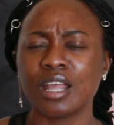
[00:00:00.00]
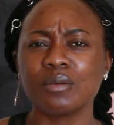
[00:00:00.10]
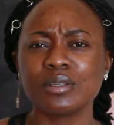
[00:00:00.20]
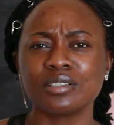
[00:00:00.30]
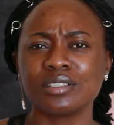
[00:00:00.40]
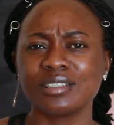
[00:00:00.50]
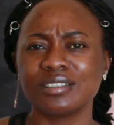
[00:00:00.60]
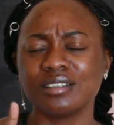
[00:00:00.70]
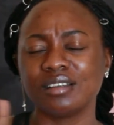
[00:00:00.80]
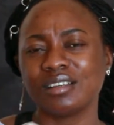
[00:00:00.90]
It was
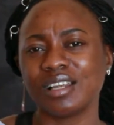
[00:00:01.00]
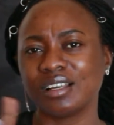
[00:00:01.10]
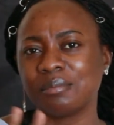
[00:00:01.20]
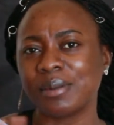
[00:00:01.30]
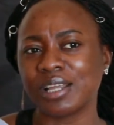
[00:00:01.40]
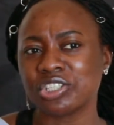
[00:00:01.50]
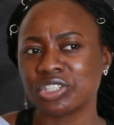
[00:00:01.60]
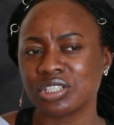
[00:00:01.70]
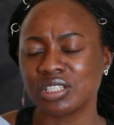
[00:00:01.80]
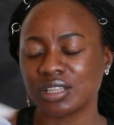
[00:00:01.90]
not like
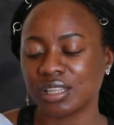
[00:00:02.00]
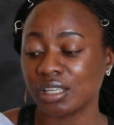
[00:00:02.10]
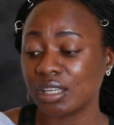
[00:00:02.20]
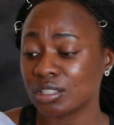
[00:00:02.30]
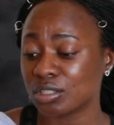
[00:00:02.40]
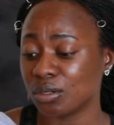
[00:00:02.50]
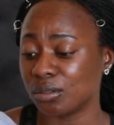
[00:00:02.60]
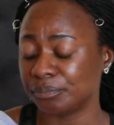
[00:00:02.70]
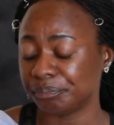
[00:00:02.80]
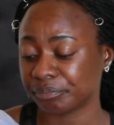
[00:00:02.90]
blushy thingy, so